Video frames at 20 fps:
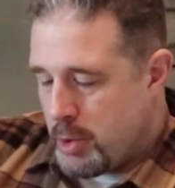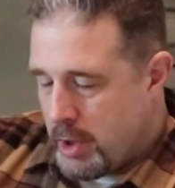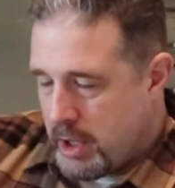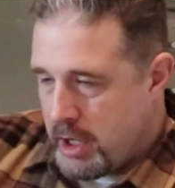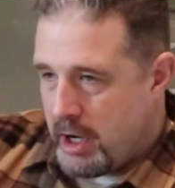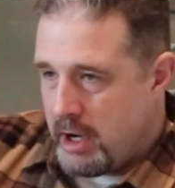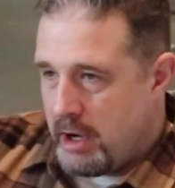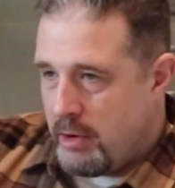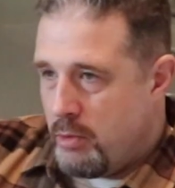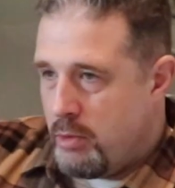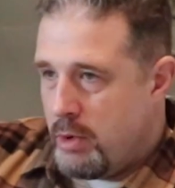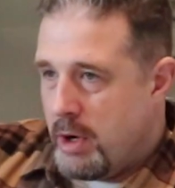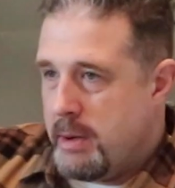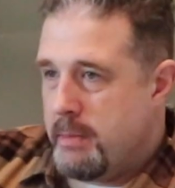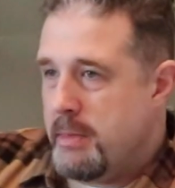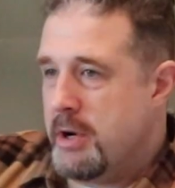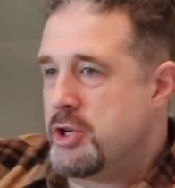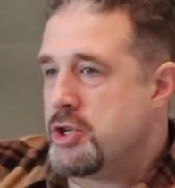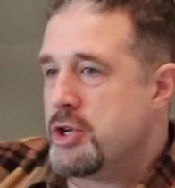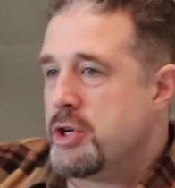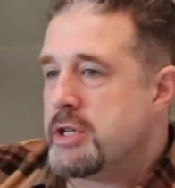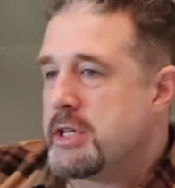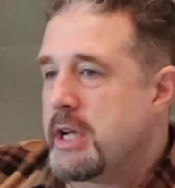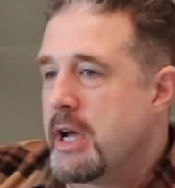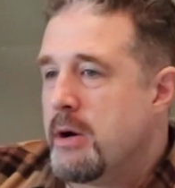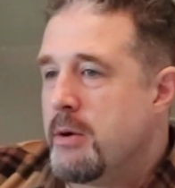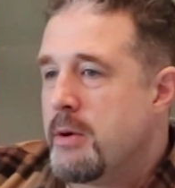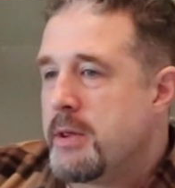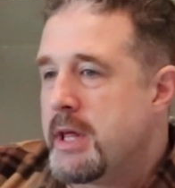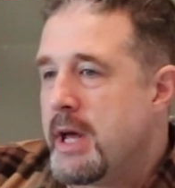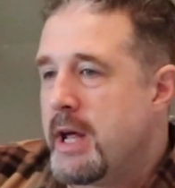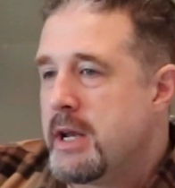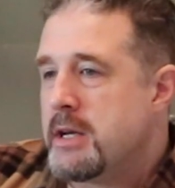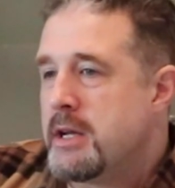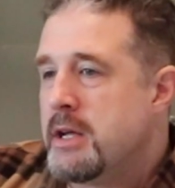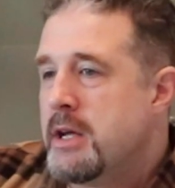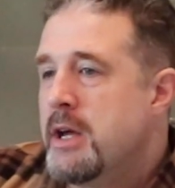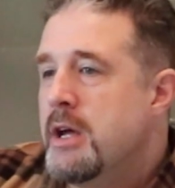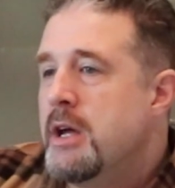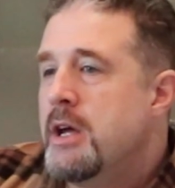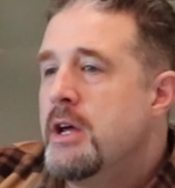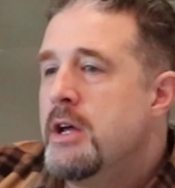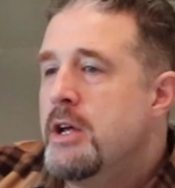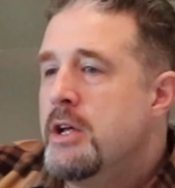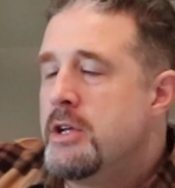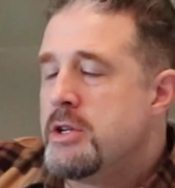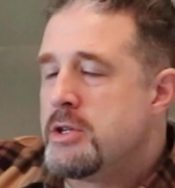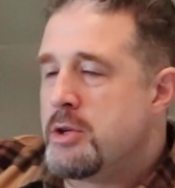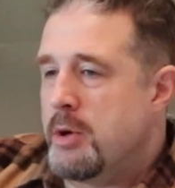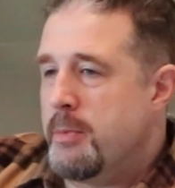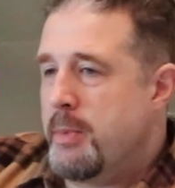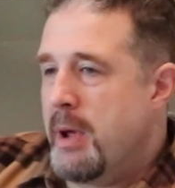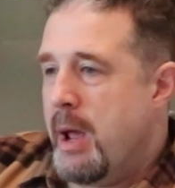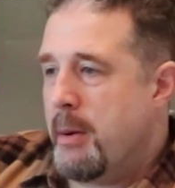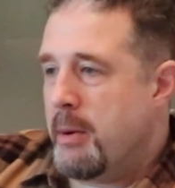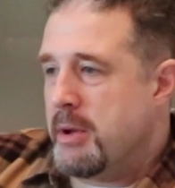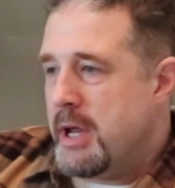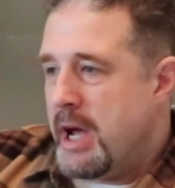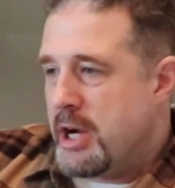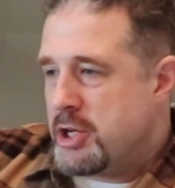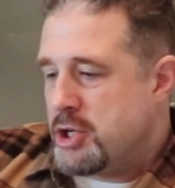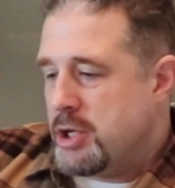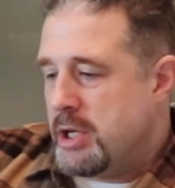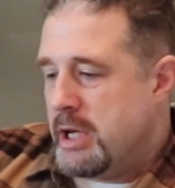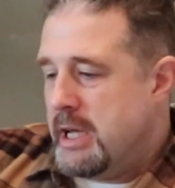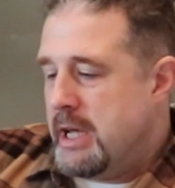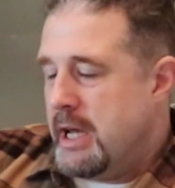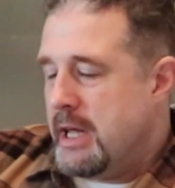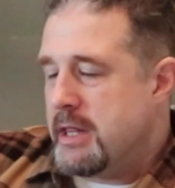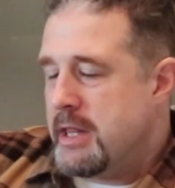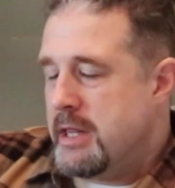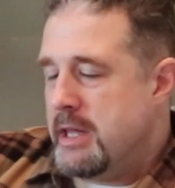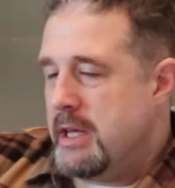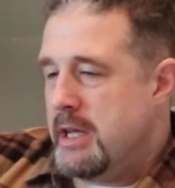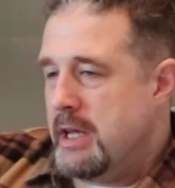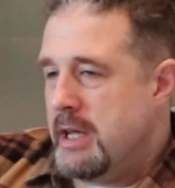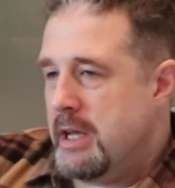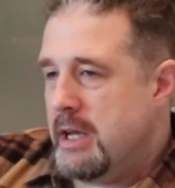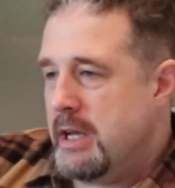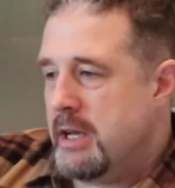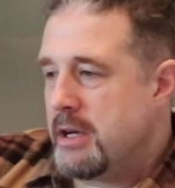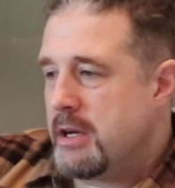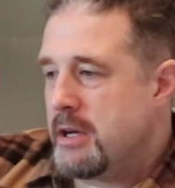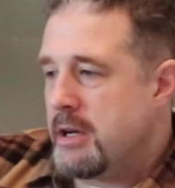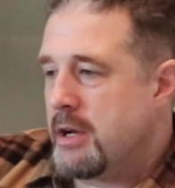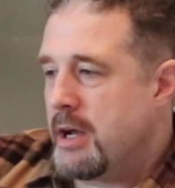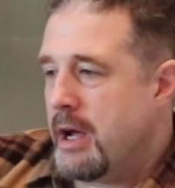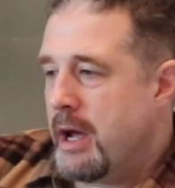was working at a really miniature scale with that. So to be able to actually get the